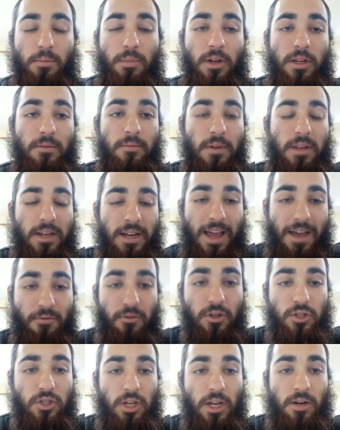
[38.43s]
but in
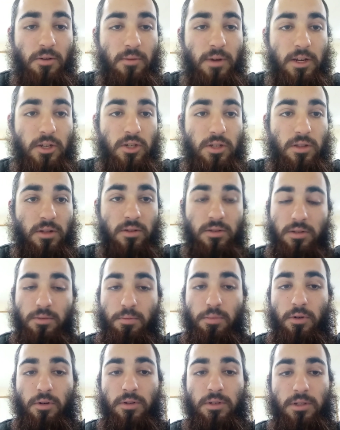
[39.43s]
every generation there's a
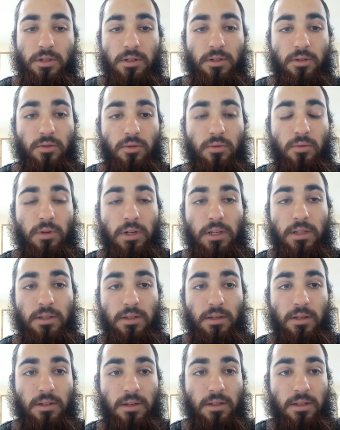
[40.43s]
person who is
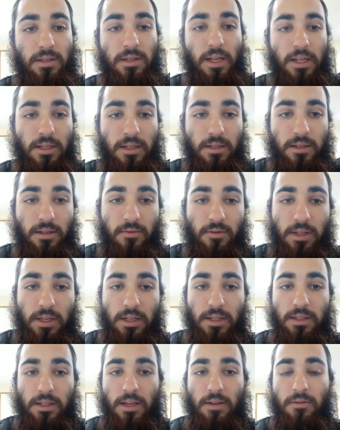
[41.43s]
the descendant of
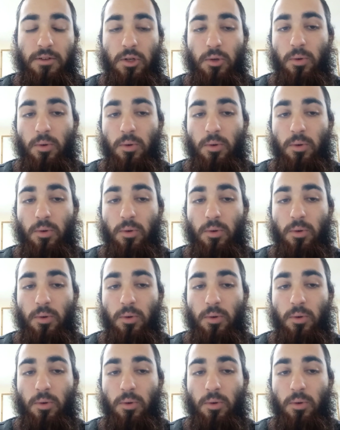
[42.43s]
King David,